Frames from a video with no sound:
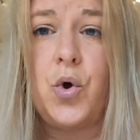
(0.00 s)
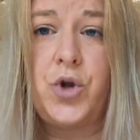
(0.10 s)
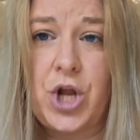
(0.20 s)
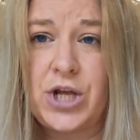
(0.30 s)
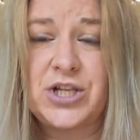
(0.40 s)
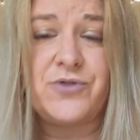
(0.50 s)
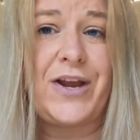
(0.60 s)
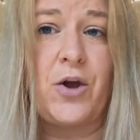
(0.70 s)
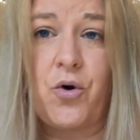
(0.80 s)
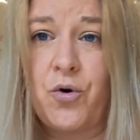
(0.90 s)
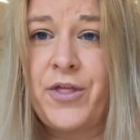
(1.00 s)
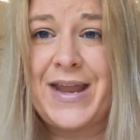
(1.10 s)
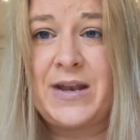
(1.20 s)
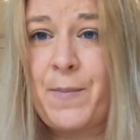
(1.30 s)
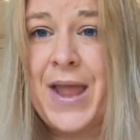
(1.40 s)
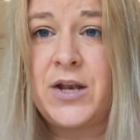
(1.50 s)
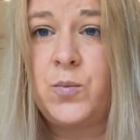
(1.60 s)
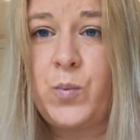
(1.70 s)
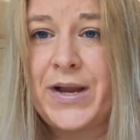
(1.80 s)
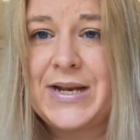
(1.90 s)
or nursery or other
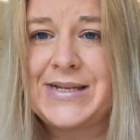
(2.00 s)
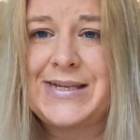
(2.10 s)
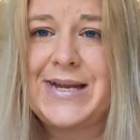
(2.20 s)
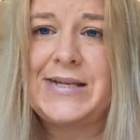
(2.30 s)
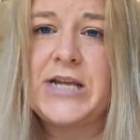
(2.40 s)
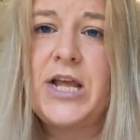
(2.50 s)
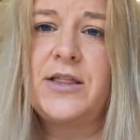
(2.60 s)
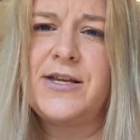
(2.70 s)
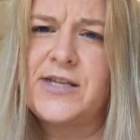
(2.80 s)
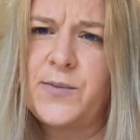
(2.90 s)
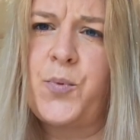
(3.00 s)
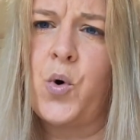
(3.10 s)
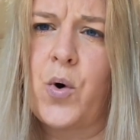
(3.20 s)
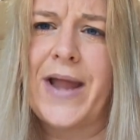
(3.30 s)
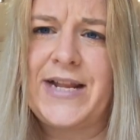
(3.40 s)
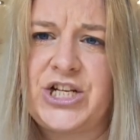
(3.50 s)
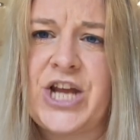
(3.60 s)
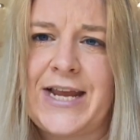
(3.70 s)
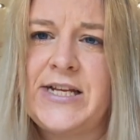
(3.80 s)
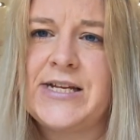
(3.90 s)
independent witnesses that support any
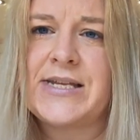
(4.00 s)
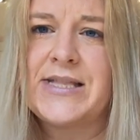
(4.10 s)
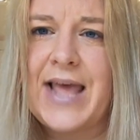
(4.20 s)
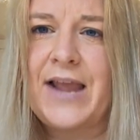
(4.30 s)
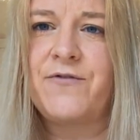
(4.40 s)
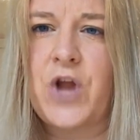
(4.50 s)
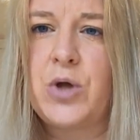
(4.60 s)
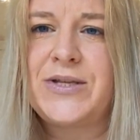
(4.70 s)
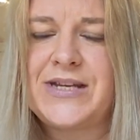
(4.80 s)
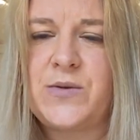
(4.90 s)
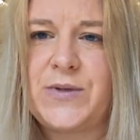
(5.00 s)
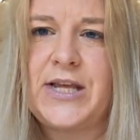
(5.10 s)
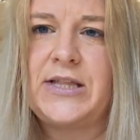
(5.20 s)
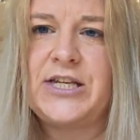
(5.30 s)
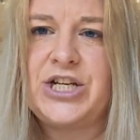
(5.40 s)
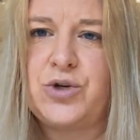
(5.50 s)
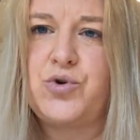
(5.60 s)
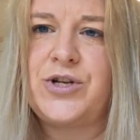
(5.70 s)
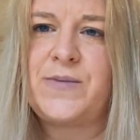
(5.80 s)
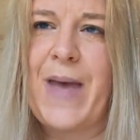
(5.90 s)
changes that they have noticed within the
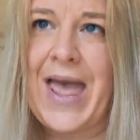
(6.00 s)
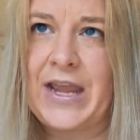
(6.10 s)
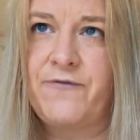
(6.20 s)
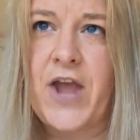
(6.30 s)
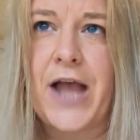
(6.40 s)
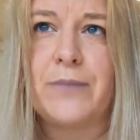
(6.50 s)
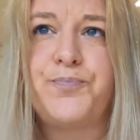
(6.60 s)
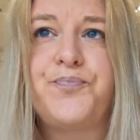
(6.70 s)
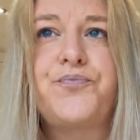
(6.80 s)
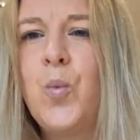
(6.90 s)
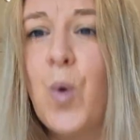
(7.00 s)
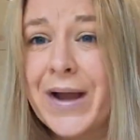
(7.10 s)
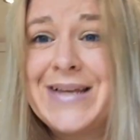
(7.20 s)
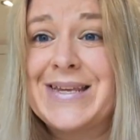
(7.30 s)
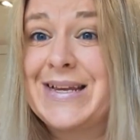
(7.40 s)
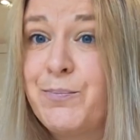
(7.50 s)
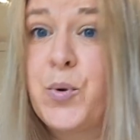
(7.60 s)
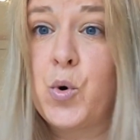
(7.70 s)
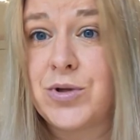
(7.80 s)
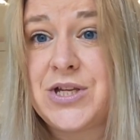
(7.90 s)
children's behaviour. Why is it
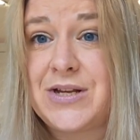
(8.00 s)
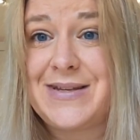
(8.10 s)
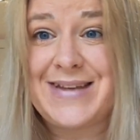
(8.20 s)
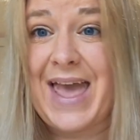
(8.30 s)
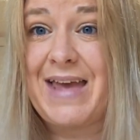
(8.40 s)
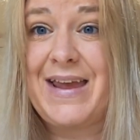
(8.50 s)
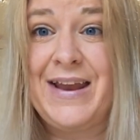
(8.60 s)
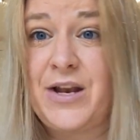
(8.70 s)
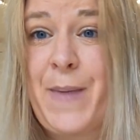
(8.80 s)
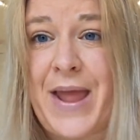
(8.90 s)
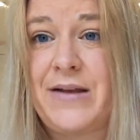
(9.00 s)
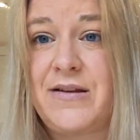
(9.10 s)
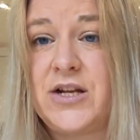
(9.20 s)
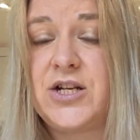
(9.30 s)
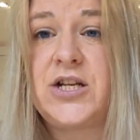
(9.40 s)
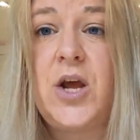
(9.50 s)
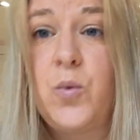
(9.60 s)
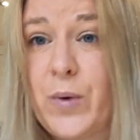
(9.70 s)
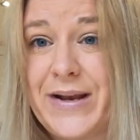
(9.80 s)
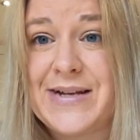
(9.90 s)
important to get independent
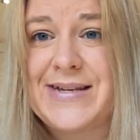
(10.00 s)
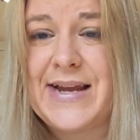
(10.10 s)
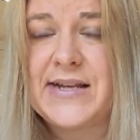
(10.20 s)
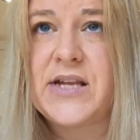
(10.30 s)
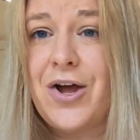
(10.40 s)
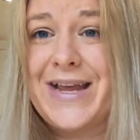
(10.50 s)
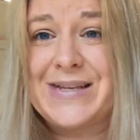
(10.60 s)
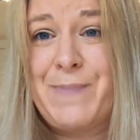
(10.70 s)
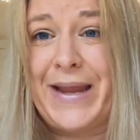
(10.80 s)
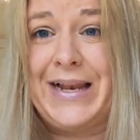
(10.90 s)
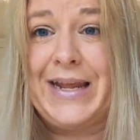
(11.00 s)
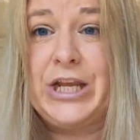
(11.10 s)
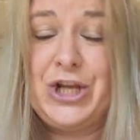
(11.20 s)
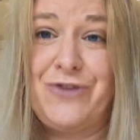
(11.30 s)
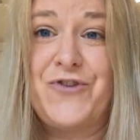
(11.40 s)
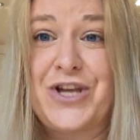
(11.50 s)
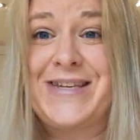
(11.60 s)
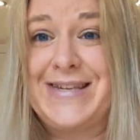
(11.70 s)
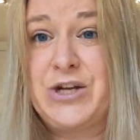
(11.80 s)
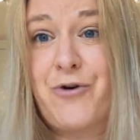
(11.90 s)
witnesses? It's mainly you
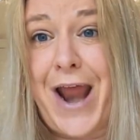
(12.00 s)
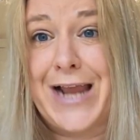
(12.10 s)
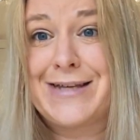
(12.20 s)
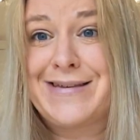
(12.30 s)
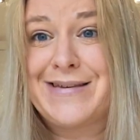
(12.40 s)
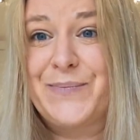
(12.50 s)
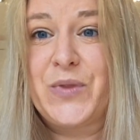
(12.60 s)
versus your ex,